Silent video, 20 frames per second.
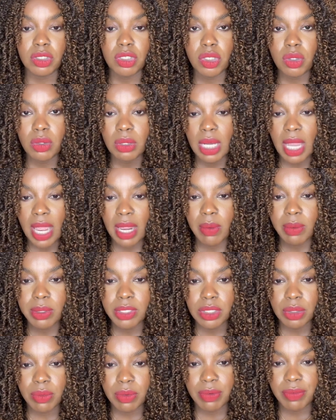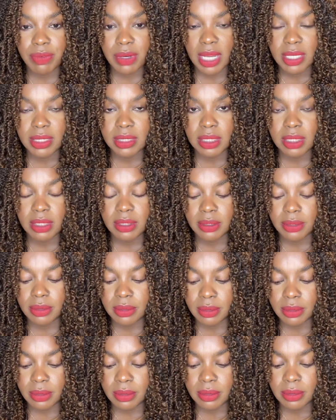Do you like what you're reflecting?
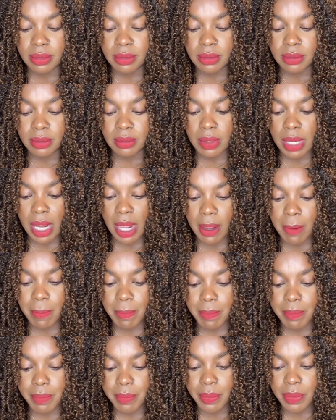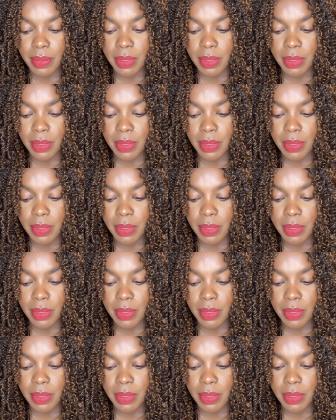Okay?